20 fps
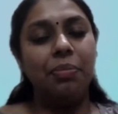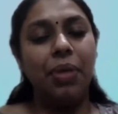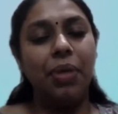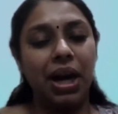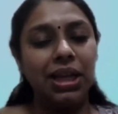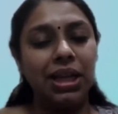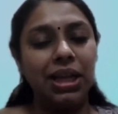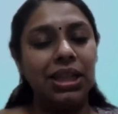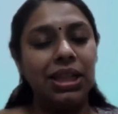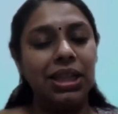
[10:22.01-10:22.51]

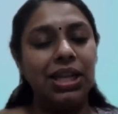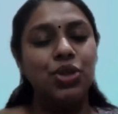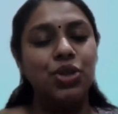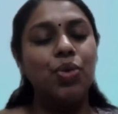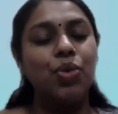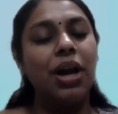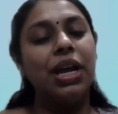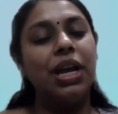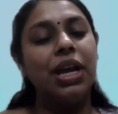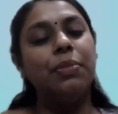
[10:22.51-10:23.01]
that you are
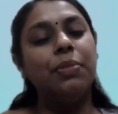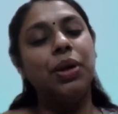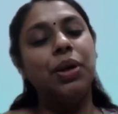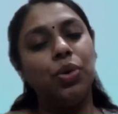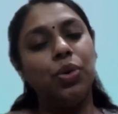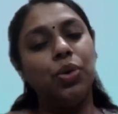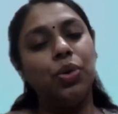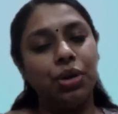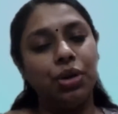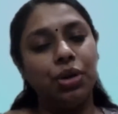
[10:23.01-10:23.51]
able to
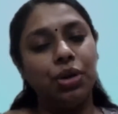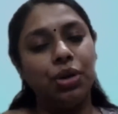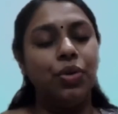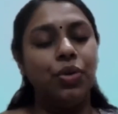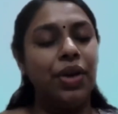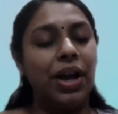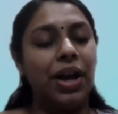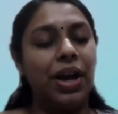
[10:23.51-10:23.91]
remove and